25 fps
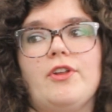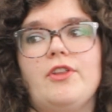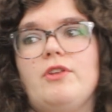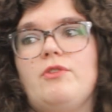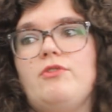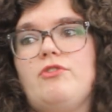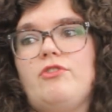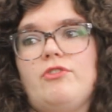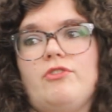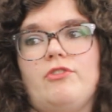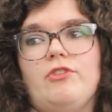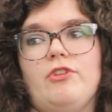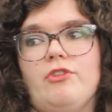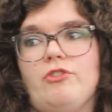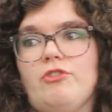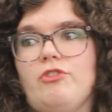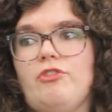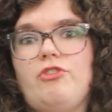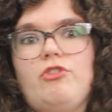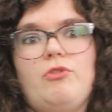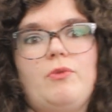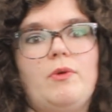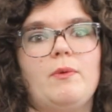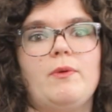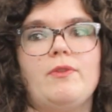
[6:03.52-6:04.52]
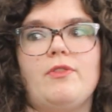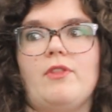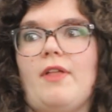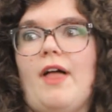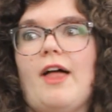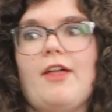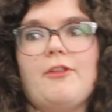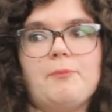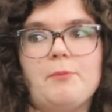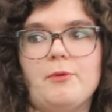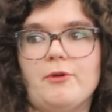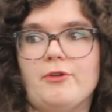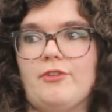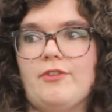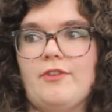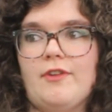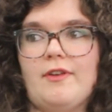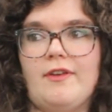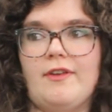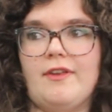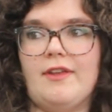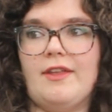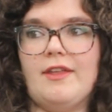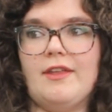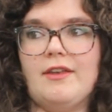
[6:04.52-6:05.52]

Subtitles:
and you're just doing what the last person did,